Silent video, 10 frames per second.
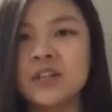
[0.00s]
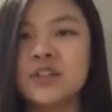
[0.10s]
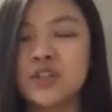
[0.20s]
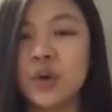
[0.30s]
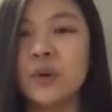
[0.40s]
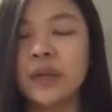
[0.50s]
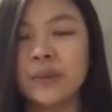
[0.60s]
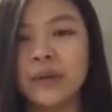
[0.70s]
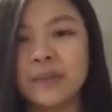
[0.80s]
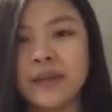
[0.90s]
So
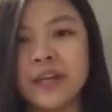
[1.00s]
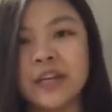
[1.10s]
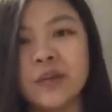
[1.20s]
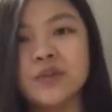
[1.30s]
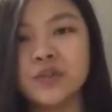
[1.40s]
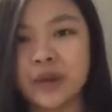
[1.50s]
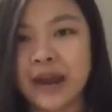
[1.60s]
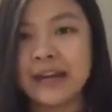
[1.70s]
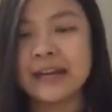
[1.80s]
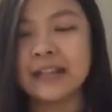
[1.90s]
it will be a new
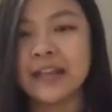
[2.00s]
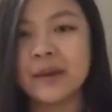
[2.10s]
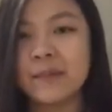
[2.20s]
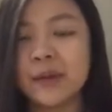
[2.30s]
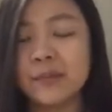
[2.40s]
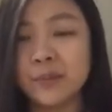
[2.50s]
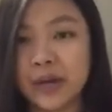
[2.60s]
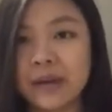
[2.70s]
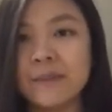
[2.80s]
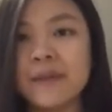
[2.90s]
trend that can be,
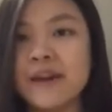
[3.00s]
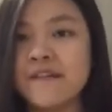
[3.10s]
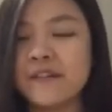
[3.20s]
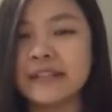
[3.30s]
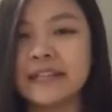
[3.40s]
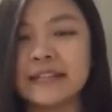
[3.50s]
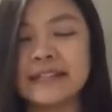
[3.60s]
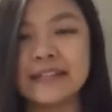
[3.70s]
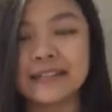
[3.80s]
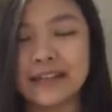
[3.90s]
bring benefit and
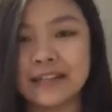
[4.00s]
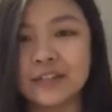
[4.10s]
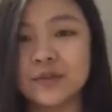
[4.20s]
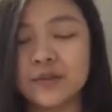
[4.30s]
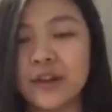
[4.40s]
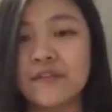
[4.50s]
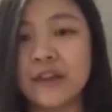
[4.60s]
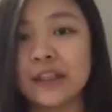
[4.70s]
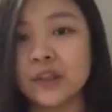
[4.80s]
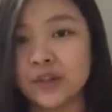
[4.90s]
success to the
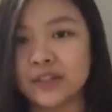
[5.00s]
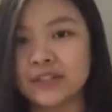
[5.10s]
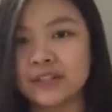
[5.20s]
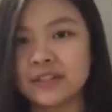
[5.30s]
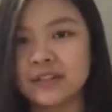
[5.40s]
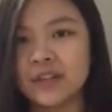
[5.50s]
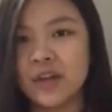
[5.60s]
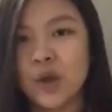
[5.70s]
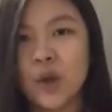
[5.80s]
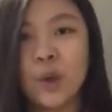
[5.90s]
inventors.
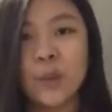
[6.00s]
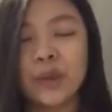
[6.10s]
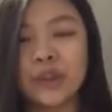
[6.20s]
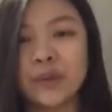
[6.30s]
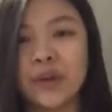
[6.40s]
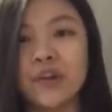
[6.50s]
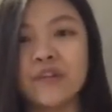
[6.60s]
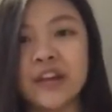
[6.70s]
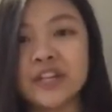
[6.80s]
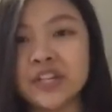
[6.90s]
With new
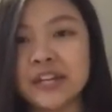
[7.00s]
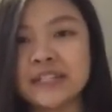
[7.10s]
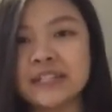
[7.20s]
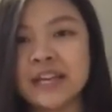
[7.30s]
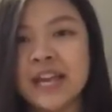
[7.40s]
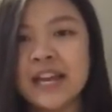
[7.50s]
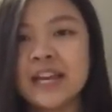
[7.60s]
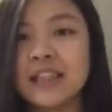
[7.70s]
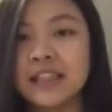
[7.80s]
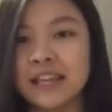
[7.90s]
innovations,
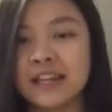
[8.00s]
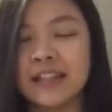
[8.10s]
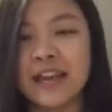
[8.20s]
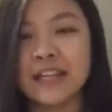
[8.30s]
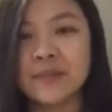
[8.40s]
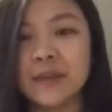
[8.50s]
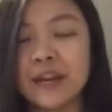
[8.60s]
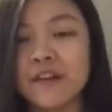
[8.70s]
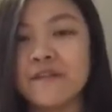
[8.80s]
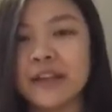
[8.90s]
the thing that has been
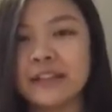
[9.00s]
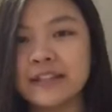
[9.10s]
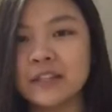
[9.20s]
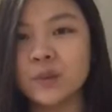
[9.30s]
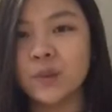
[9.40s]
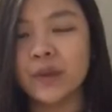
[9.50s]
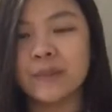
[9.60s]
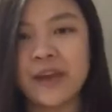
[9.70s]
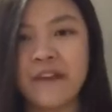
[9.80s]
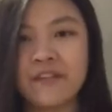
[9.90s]
invented will
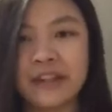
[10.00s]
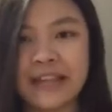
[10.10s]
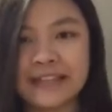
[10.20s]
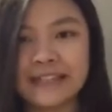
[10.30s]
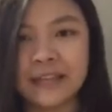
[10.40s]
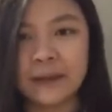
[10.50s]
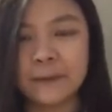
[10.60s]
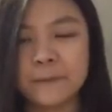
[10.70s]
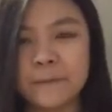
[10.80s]
be everlasting.